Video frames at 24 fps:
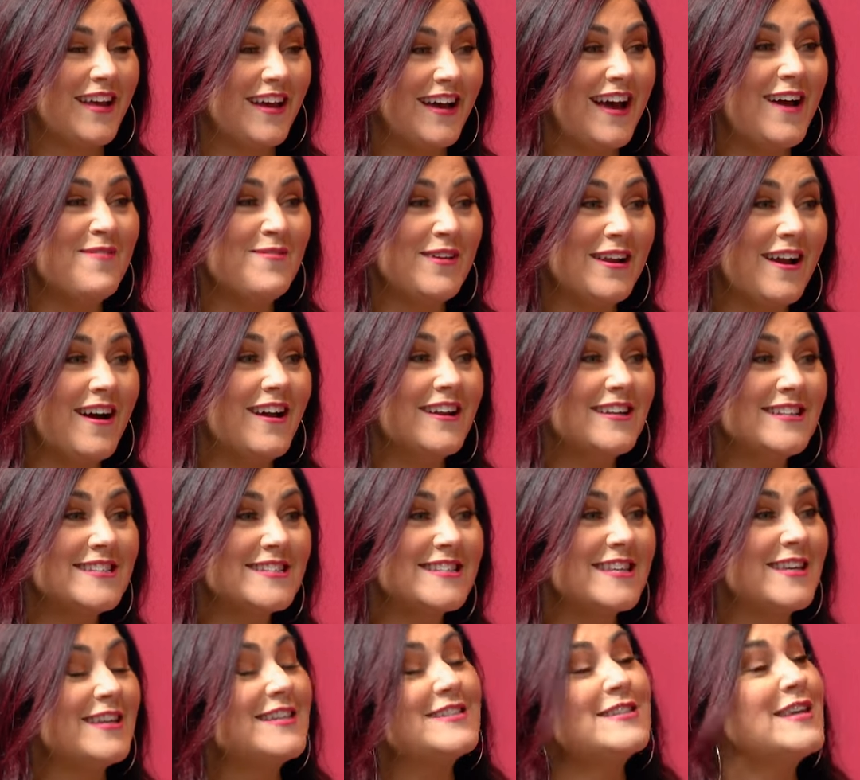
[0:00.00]
yeah. I mean,
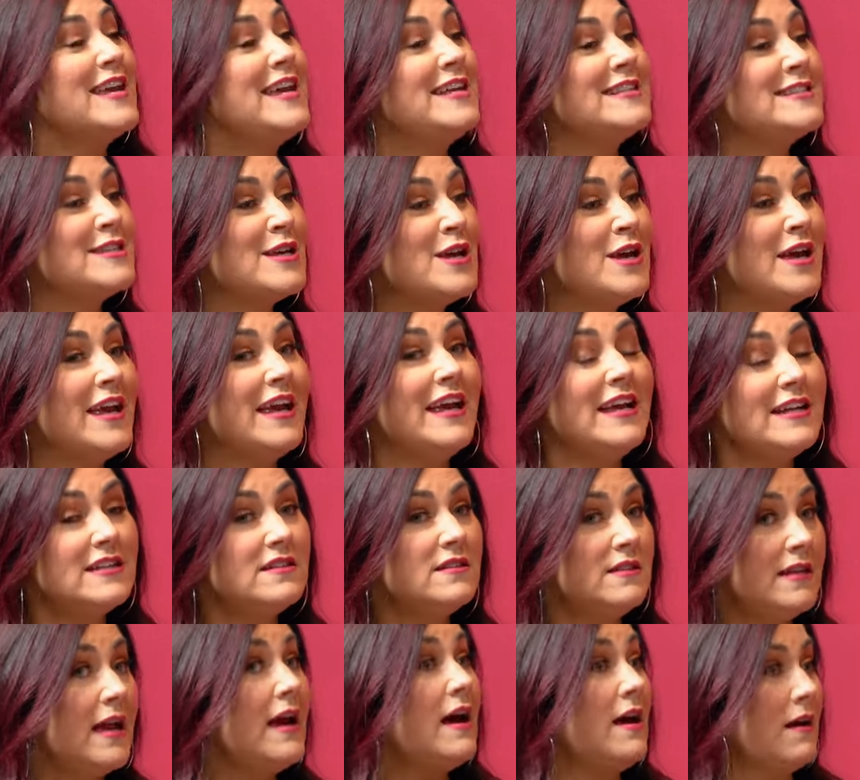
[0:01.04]
honestly, you it, it,
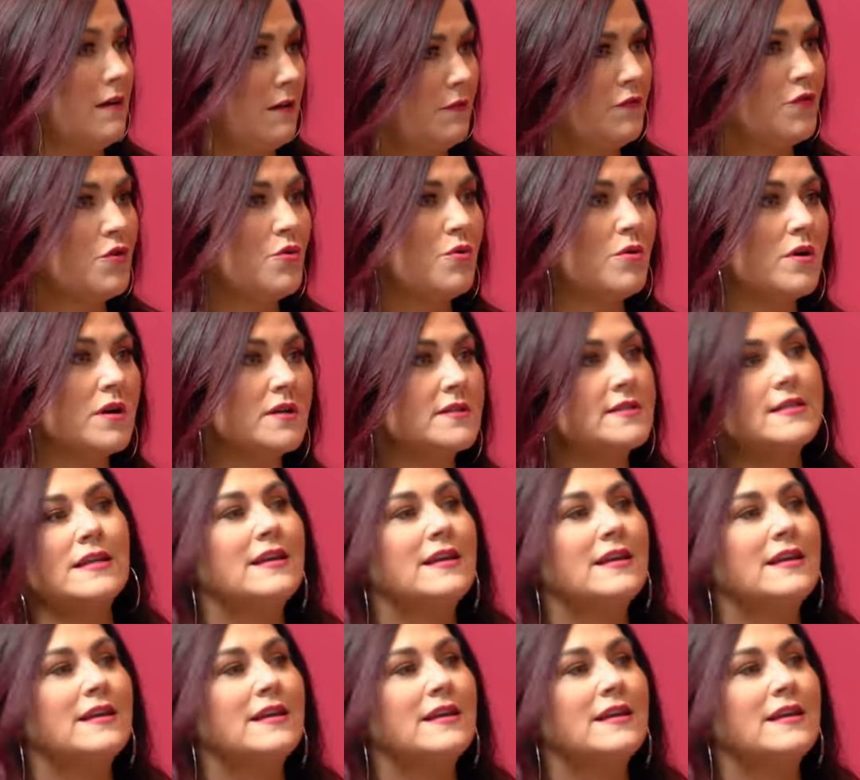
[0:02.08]
it, yeah, of course.